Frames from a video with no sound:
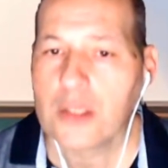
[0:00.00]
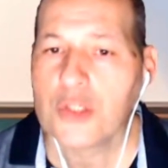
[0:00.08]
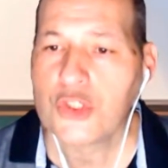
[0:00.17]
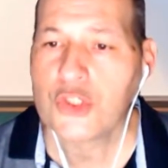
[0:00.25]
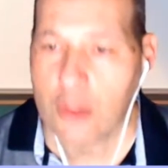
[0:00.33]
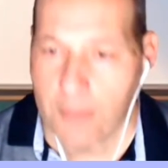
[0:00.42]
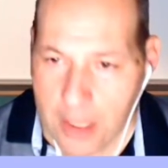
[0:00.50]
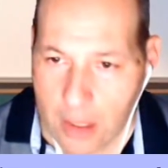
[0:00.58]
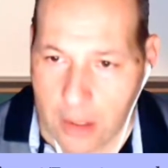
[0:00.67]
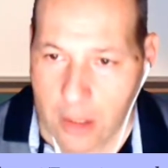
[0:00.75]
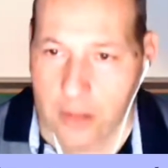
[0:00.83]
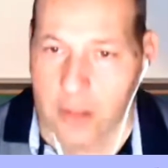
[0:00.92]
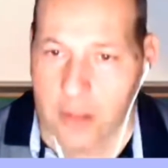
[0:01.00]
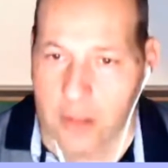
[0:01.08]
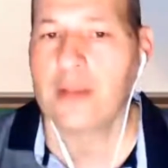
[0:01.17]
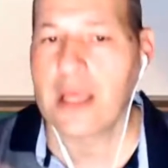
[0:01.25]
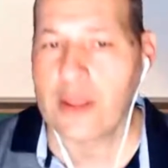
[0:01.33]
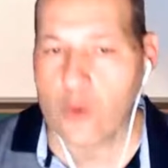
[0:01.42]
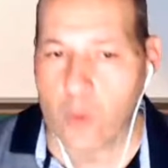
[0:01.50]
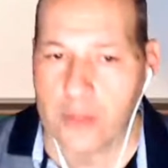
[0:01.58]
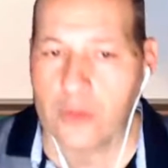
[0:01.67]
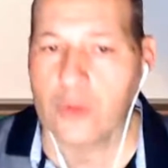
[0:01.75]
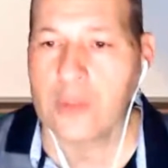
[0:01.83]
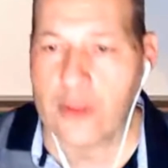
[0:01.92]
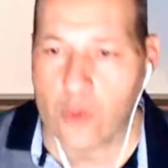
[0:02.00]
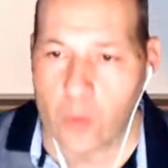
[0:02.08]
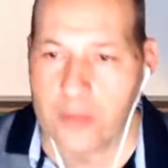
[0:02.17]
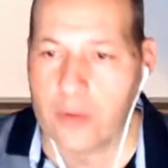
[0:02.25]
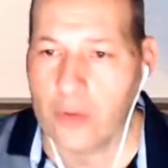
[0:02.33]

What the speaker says: Semicolon, another one, another one,